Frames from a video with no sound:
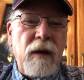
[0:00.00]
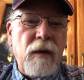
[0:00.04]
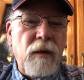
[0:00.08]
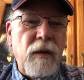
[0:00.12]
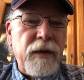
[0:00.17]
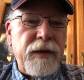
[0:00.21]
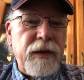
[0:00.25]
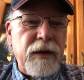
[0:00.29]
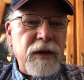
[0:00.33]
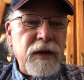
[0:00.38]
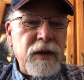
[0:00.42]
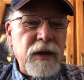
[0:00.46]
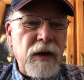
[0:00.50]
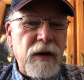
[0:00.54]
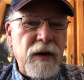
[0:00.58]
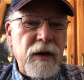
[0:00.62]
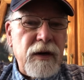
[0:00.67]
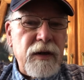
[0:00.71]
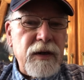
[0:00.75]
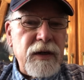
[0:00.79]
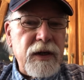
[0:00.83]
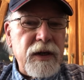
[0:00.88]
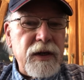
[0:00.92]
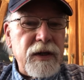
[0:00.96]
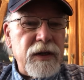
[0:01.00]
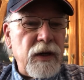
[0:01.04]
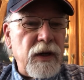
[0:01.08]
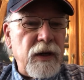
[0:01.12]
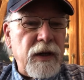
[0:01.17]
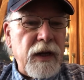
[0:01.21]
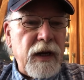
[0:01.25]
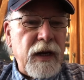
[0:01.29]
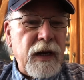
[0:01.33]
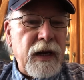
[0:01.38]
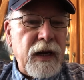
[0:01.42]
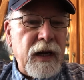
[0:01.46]
what the charge is
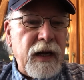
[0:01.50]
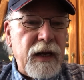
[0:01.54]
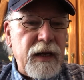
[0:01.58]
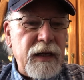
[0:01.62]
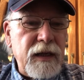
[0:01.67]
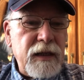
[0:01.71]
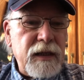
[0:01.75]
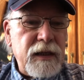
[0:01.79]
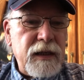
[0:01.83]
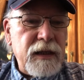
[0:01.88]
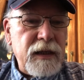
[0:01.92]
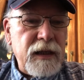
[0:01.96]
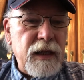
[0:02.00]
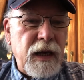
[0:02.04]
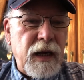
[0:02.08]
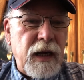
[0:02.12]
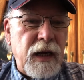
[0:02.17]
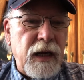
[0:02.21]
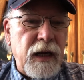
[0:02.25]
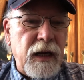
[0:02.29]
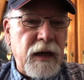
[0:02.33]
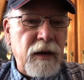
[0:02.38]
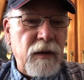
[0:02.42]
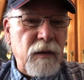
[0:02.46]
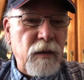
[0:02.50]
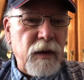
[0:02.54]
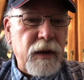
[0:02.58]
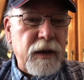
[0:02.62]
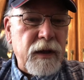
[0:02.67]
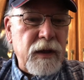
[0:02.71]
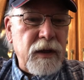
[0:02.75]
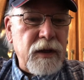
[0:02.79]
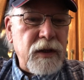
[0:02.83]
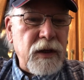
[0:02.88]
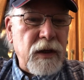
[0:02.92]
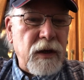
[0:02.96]
on the case and
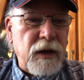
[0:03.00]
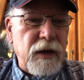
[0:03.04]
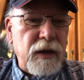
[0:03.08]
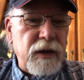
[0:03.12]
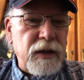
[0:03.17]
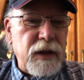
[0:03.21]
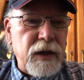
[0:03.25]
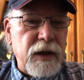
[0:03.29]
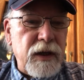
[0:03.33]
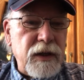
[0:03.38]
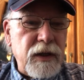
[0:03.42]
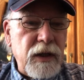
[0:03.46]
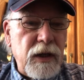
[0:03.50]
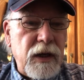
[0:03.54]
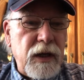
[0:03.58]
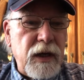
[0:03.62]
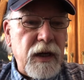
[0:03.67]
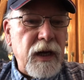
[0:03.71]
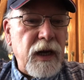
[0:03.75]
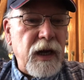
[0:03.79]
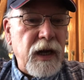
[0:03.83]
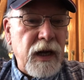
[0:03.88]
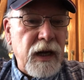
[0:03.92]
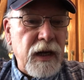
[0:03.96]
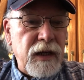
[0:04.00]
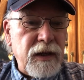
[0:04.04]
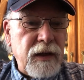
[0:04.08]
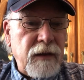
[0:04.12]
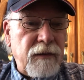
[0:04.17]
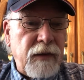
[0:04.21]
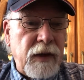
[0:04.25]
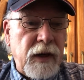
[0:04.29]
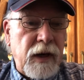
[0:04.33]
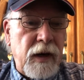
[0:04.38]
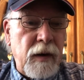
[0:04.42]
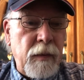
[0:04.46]
what the charge is on each
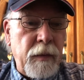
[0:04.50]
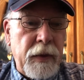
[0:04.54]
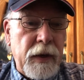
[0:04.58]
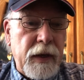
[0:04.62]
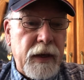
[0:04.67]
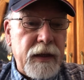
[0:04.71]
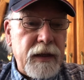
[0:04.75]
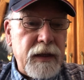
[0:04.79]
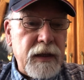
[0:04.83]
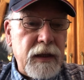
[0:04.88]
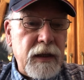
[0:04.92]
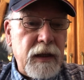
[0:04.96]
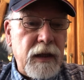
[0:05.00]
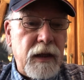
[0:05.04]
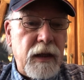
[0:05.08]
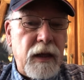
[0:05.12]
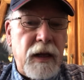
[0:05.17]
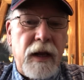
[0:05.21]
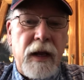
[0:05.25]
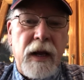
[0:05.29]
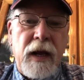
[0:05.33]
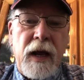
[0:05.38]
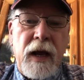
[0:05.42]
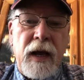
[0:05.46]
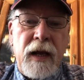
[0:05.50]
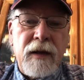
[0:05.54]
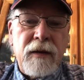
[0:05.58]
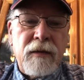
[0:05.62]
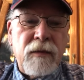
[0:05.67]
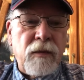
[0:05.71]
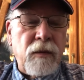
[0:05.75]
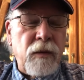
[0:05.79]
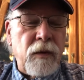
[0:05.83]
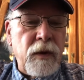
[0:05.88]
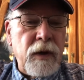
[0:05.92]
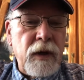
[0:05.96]
of the AirPods. That's
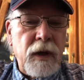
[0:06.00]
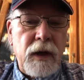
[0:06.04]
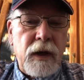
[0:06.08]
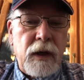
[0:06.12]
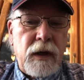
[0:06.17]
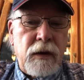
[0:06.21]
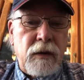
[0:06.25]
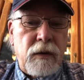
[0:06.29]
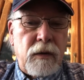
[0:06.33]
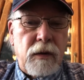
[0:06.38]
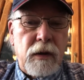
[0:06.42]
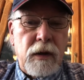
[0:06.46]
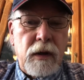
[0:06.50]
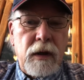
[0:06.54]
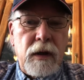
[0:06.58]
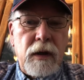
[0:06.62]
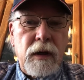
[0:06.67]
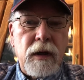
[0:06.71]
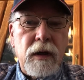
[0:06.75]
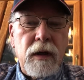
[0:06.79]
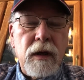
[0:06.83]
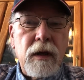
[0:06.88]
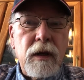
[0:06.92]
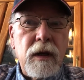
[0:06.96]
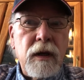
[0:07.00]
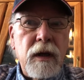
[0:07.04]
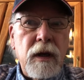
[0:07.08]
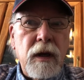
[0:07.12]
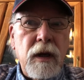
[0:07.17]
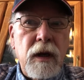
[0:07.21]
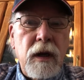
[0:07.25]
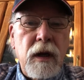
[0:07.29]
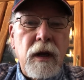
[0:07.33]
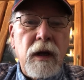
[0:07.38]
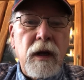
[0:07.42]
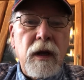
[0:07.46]
really cool.
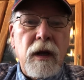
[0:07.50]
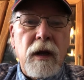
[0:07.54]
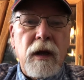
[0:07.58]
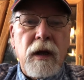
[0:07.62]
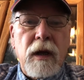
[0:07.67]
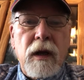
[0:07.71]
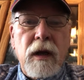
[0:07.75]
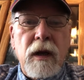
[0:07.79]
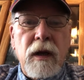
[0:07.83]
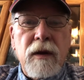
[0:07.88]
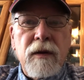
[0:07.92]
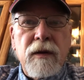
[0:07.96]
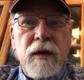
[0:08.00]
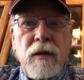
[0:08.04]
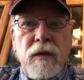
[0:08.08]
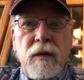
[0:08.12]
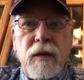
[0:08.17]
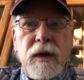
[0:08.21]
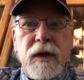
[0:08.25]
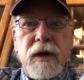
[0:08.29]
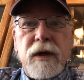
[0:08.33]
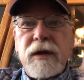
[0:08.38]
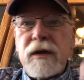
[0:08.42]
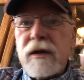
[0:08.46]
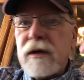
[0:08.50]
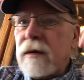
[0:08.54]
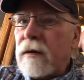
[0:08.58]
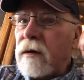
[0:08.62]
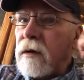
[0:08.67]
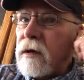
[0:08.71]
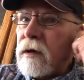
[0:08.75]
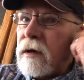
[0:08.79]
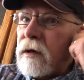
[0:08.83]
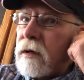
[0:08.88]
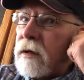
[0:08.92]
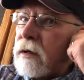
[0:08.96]
So we'll just
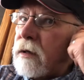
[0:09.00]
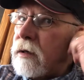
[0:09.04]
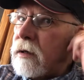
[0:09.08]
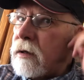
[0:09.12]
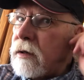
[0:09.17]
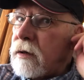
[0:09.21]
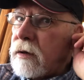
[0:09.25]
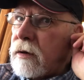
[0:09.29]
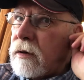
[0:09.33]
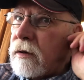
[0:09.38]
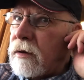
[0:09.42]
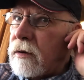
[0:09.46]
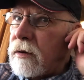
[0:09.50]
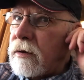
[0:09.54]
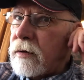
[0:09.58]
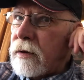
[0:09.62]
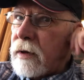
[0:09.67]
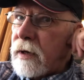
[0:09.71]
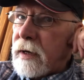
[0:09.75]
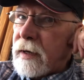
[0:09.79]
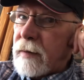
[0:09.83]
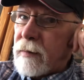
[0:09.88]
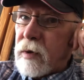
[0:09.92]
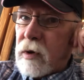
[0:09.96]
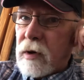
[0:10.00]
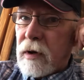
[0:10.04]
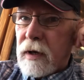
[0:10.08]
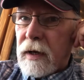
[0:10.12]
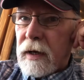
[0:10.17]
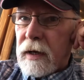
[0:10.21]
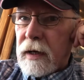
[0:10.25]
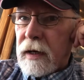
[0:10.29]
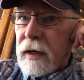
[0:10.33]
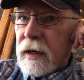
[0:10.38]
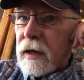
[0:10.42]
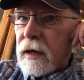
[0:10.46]
try them
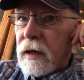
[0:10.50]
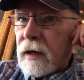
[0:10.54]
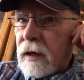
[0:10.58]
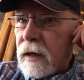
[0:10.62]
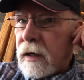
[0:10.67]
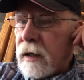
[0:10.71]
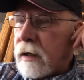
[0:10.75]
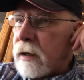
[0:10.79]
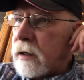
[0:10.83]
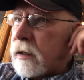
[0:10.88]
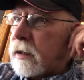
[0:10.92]
on here.